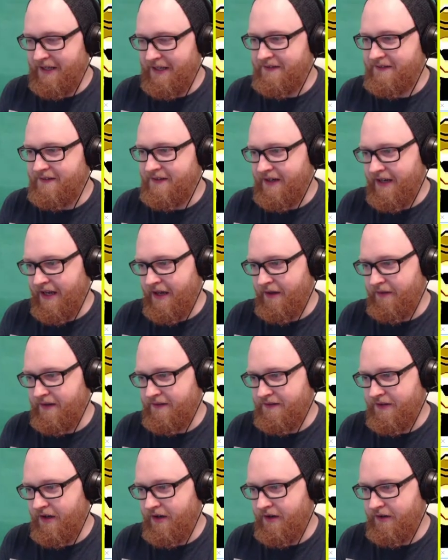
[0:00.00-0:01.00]
Let's see how
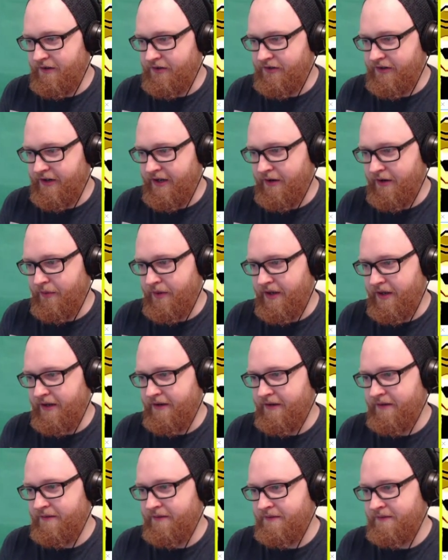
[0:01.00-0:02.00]
this goes, shall
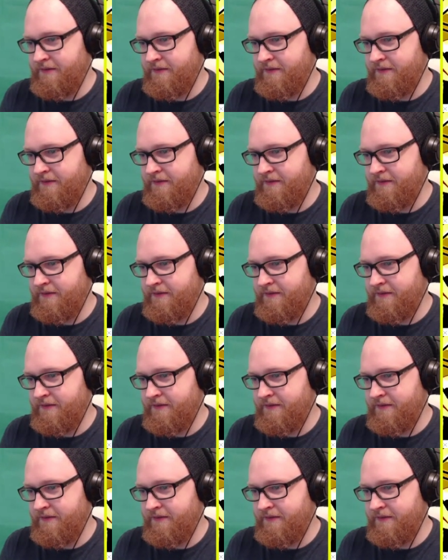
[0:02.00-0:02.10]
we?